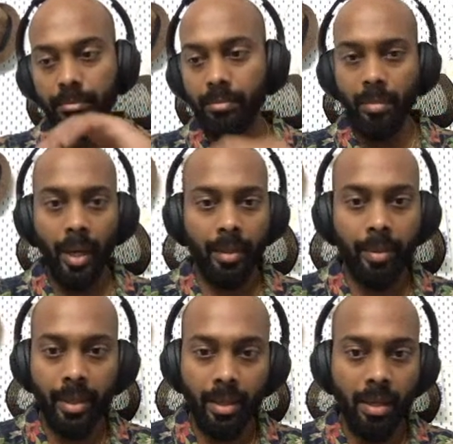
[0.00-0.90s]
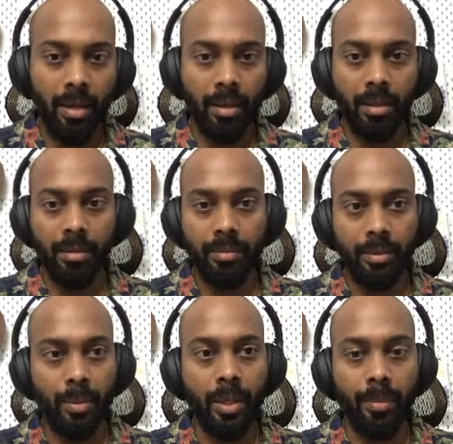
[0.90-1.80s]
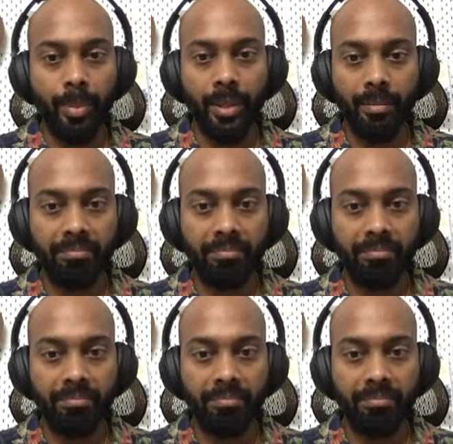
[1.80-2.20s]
By the way, I love Dua Lipa.